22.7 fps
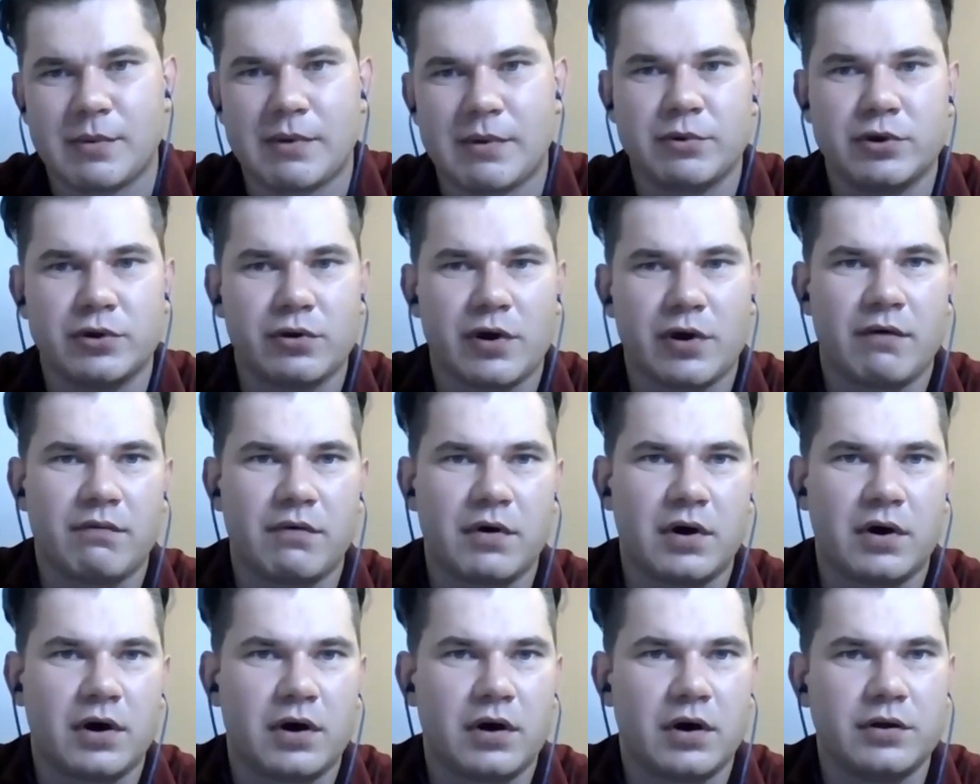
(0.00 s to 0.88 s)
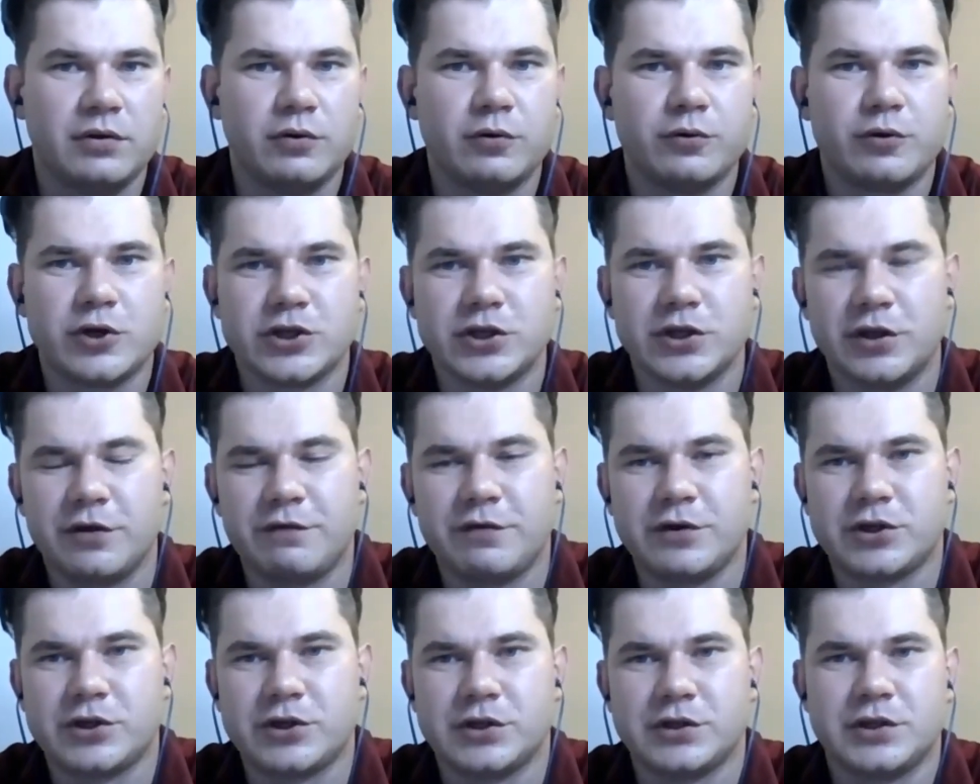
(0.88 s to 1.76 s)
Maybe you have a nutrition
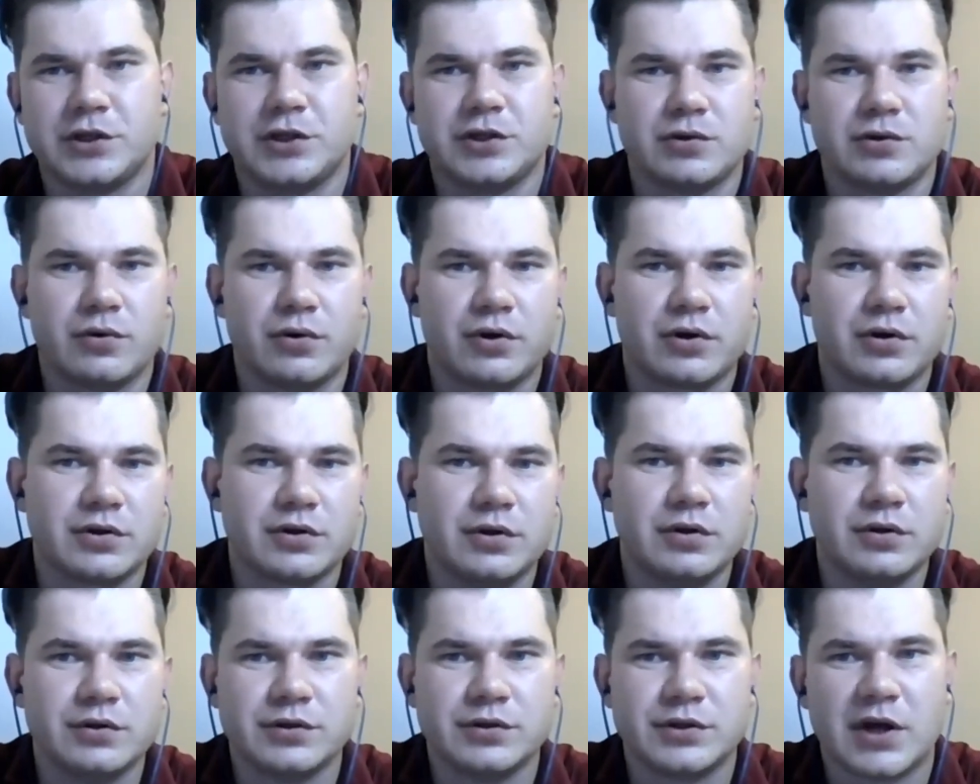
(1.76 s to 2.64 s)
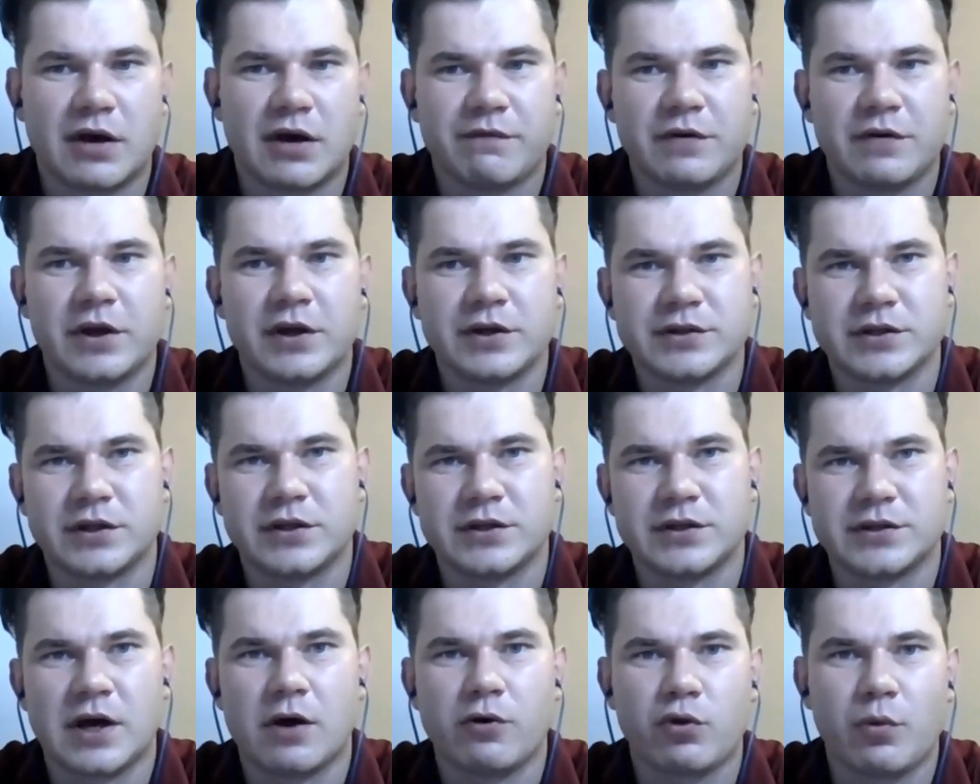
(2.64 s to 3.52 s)
deficiencies or something else that
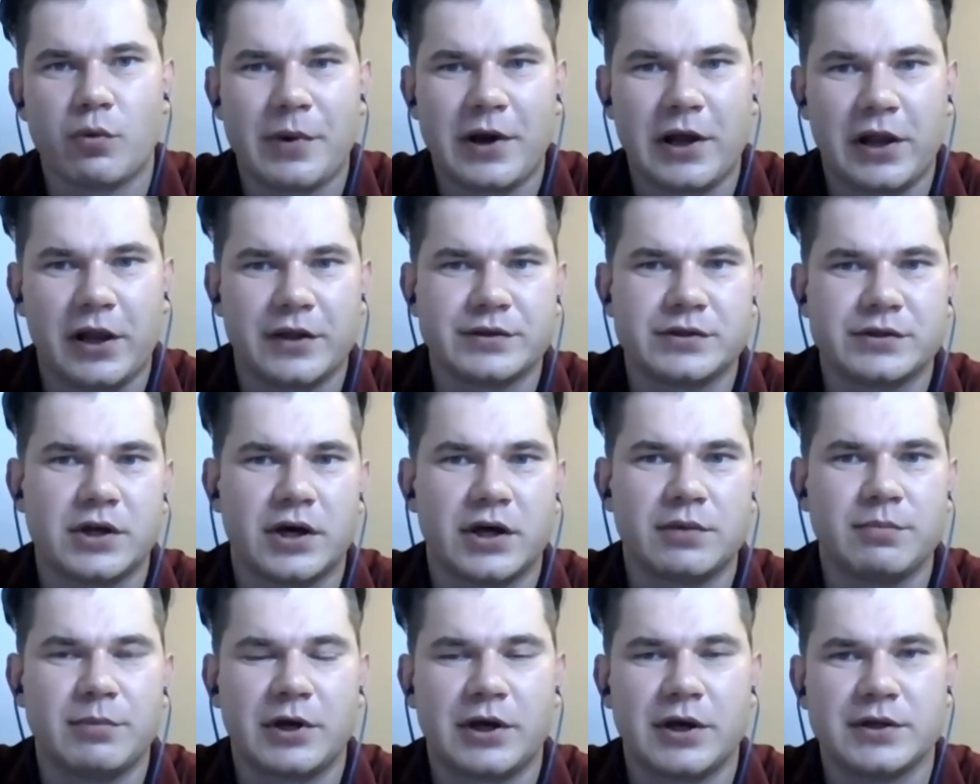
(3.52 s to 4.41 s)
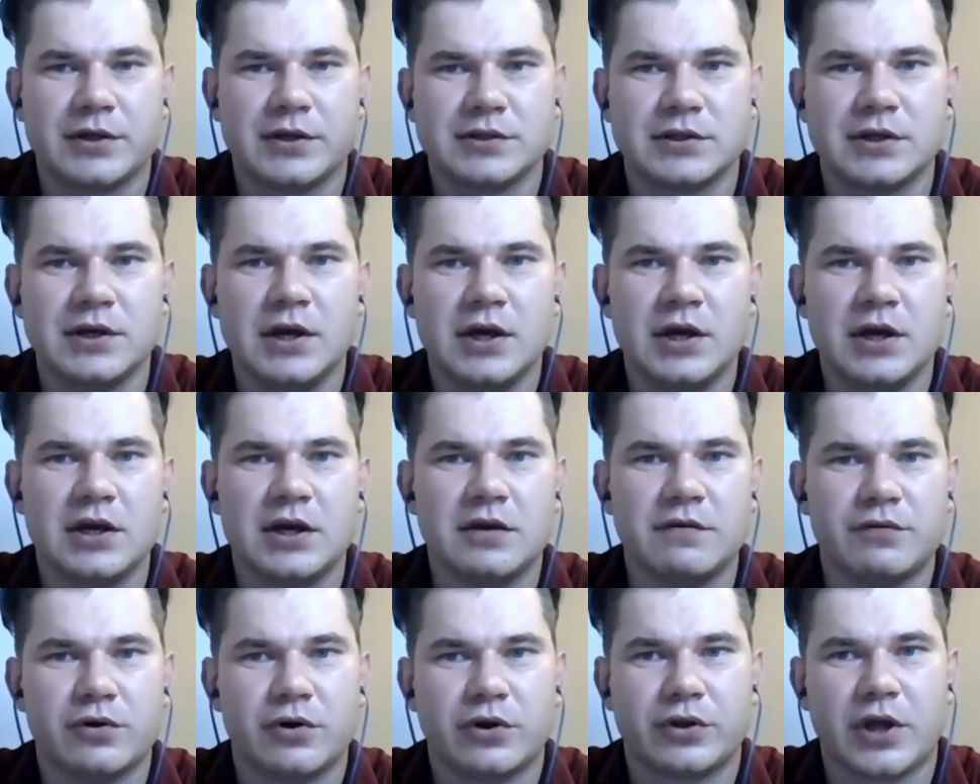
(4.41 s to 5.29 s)
is out of balance, right? Because
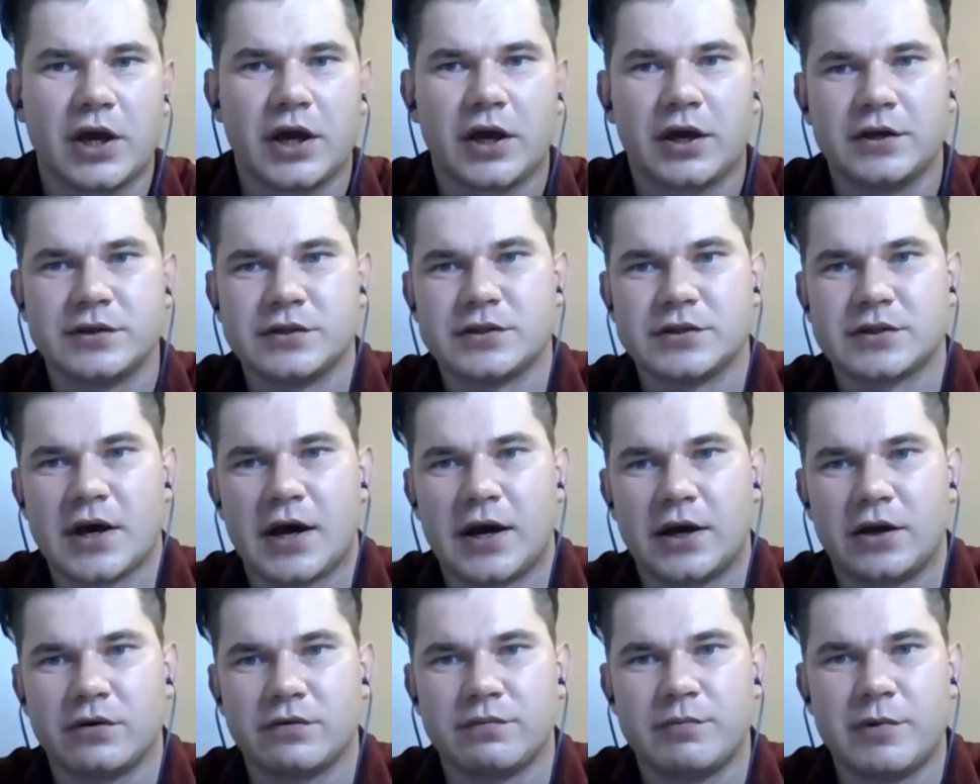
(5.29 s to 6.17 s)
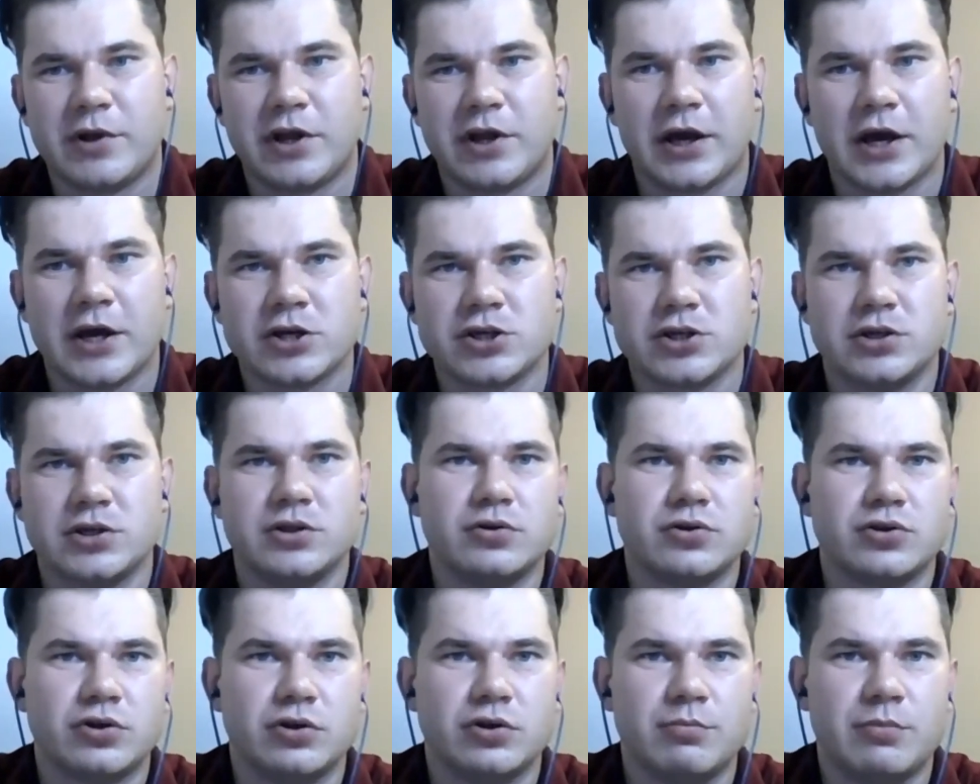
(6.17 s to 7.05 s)
if you are taking this kind of medication,
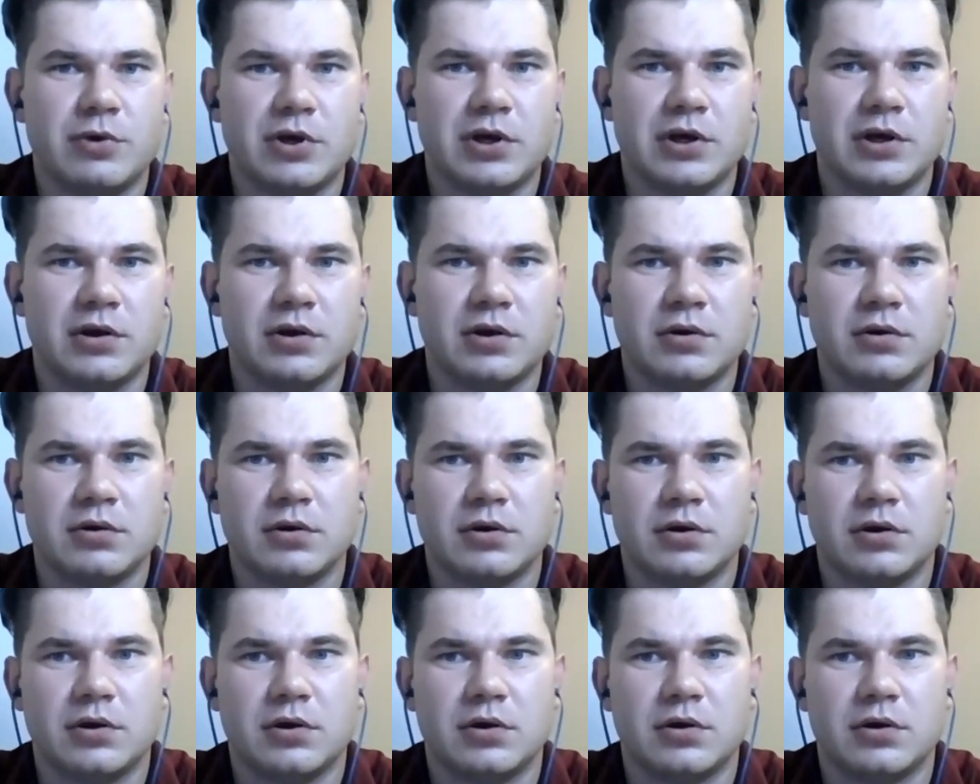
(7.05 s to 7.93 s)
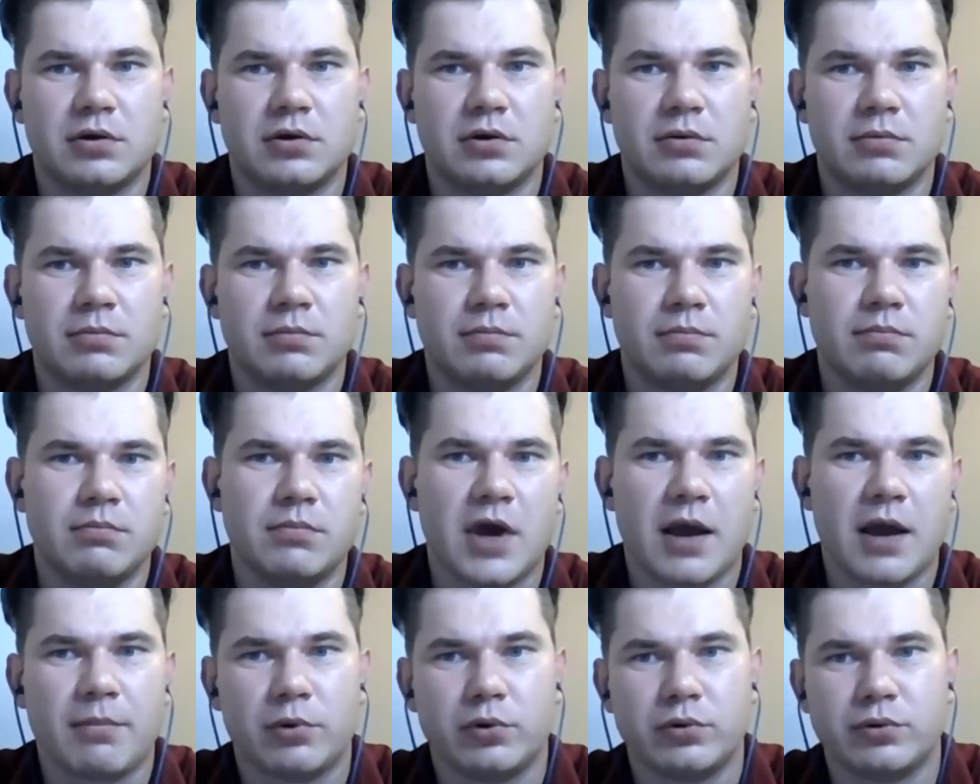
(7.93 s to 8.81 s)
you should be uh,
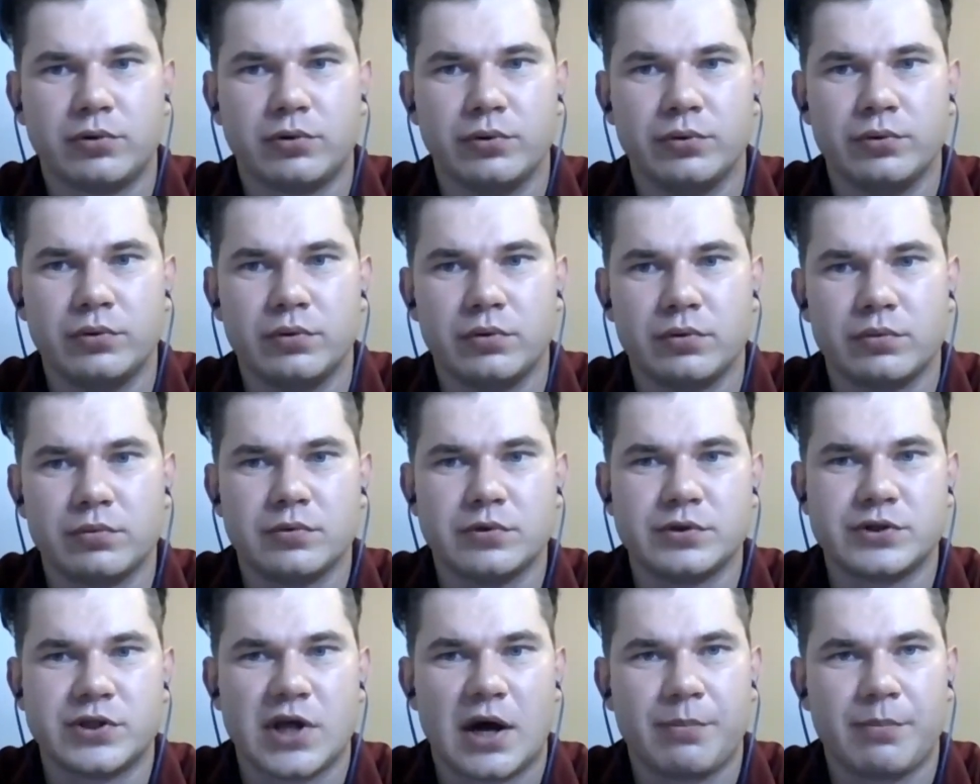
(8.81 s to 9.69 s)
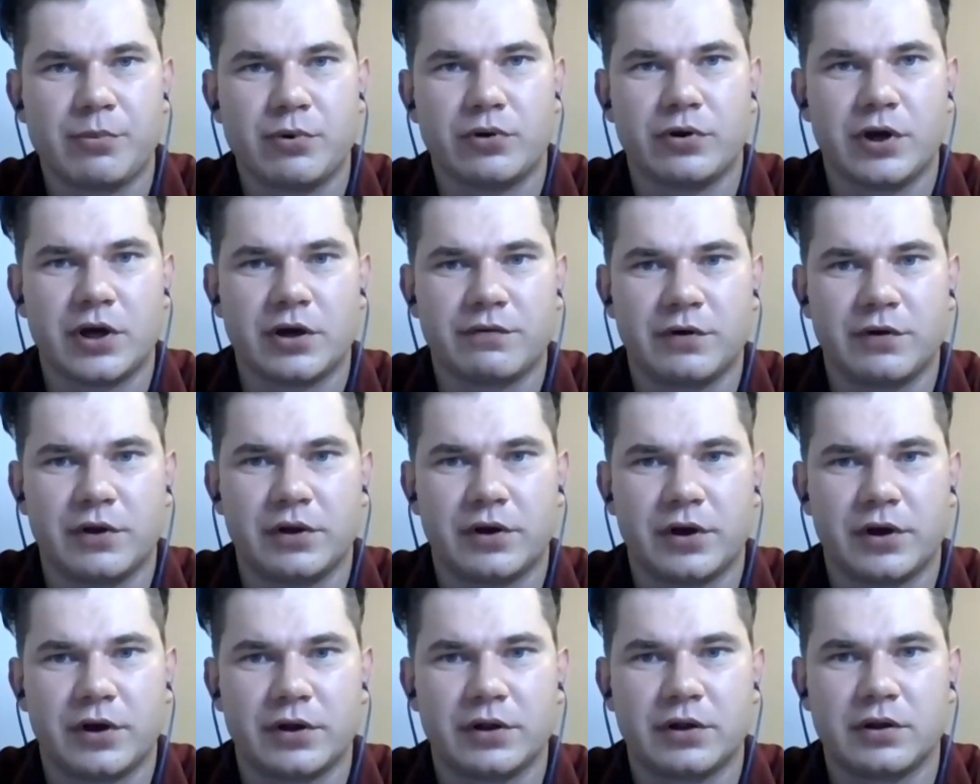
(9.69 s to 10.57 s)
able to stop your hair fall,
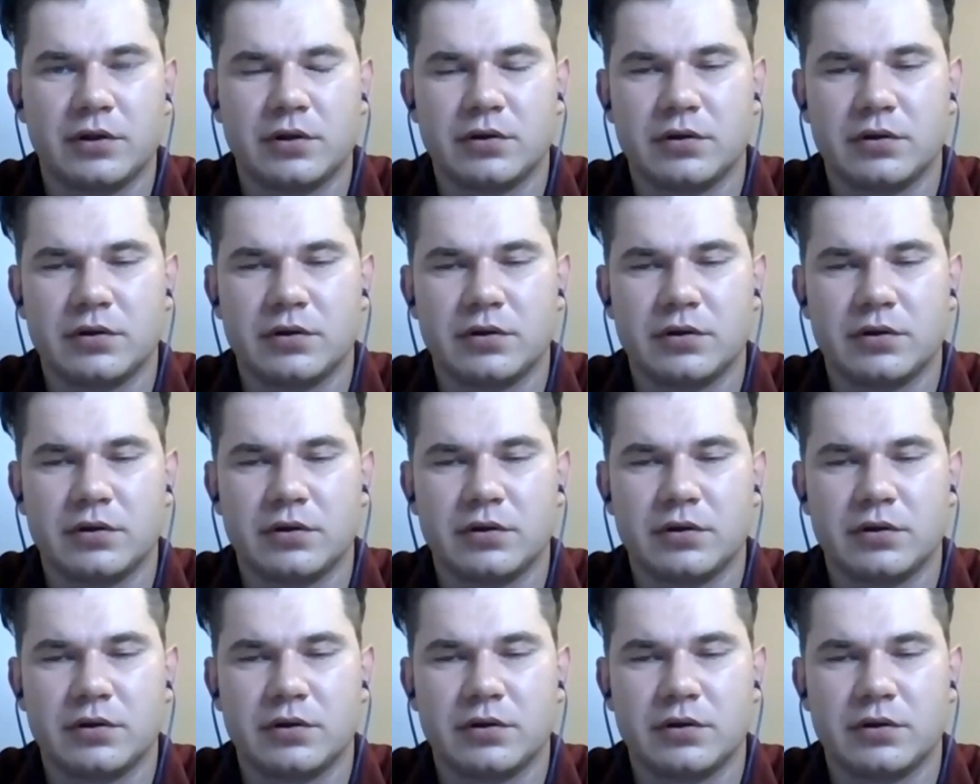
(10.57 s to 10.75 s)
right?